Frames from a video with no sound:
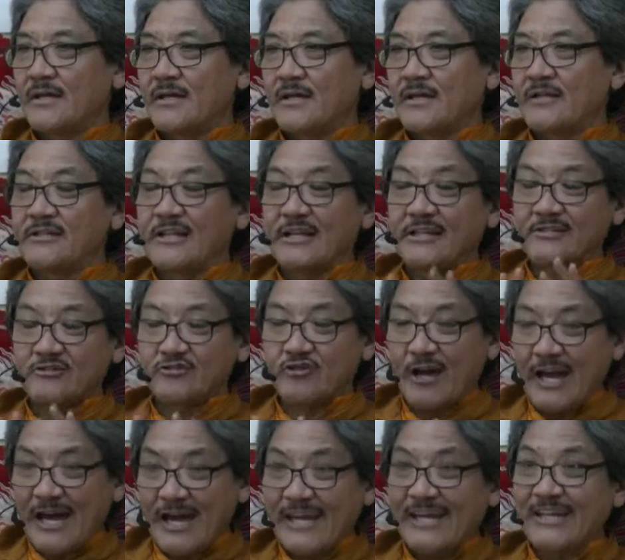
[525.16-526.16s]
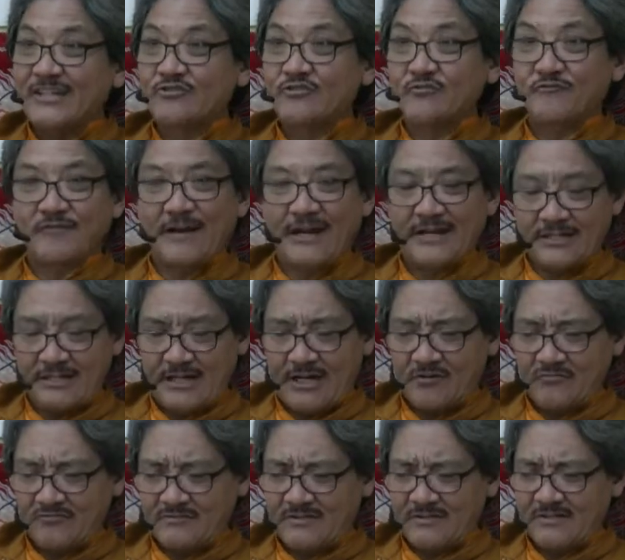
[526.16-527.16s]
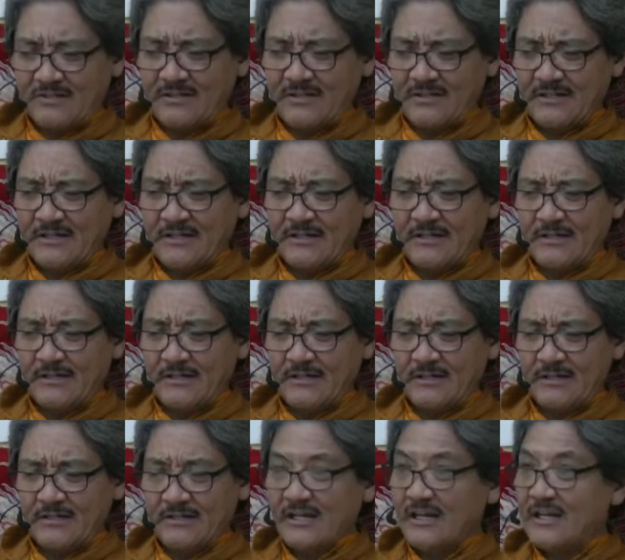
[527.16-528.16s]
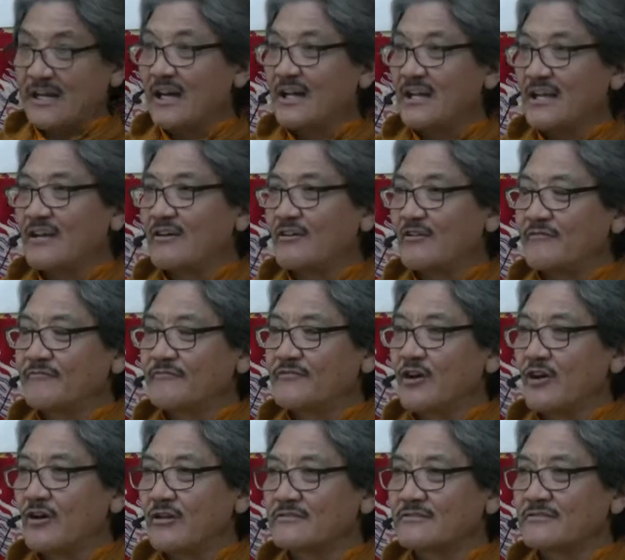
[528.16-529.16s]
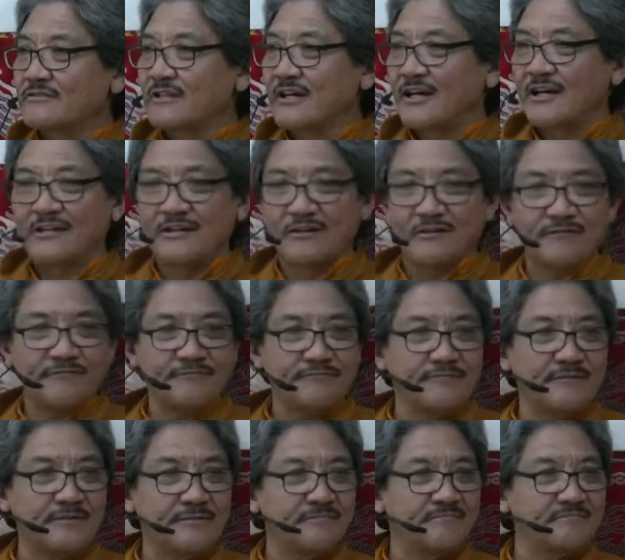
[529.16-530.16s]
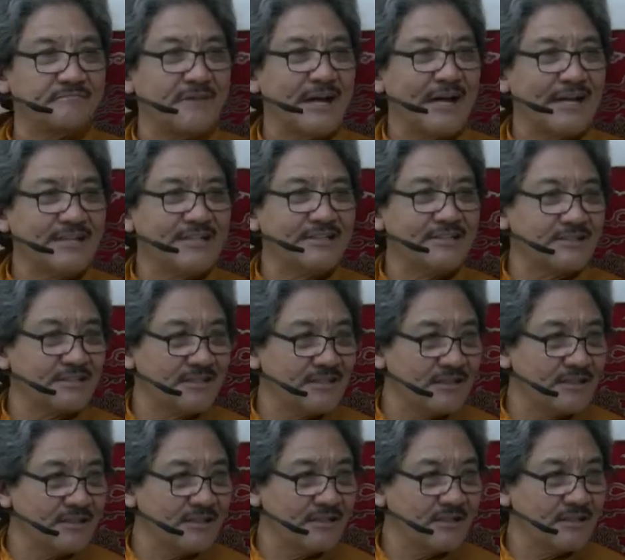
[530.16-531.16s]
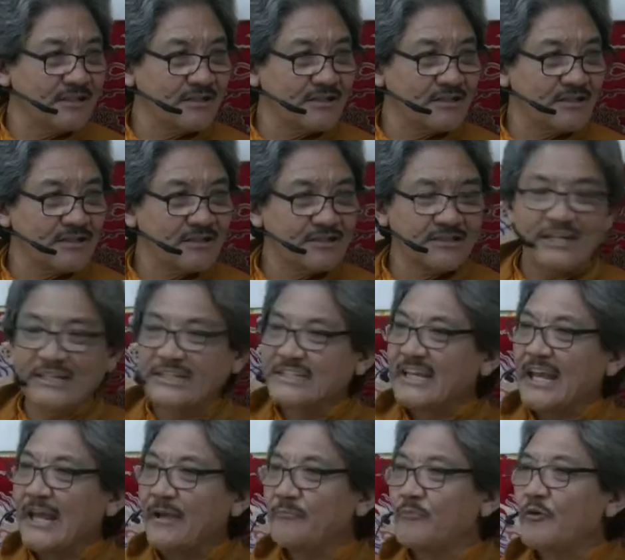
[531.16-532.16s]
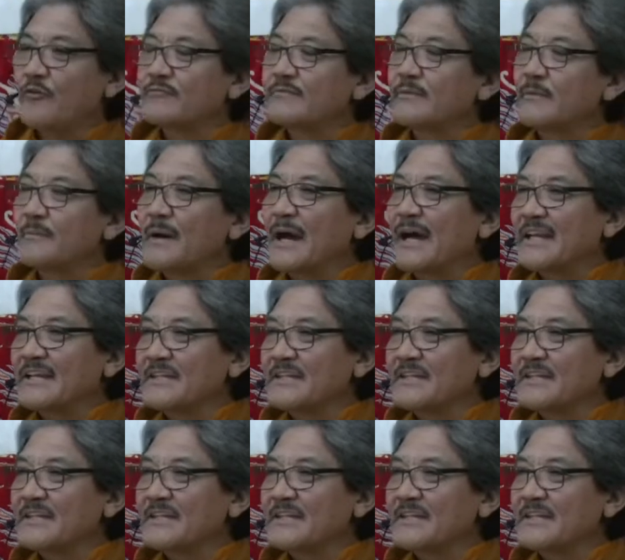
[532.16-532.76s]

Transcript: and then try to find out the color of thoughts, color of the mind, the shape of the mind.